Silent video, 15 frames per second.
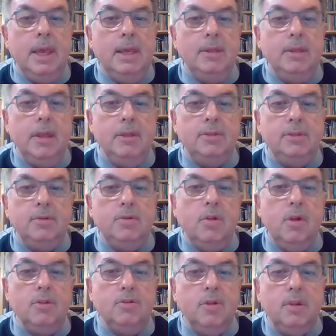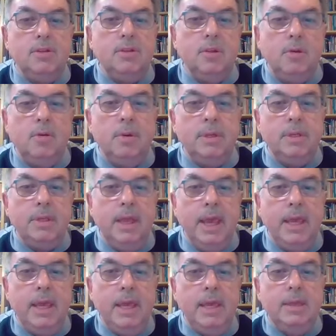And those two contrasts are always
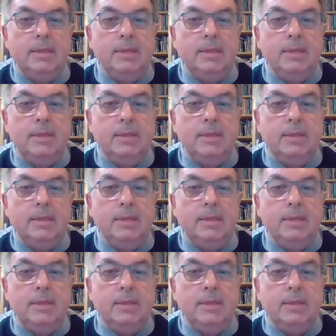there.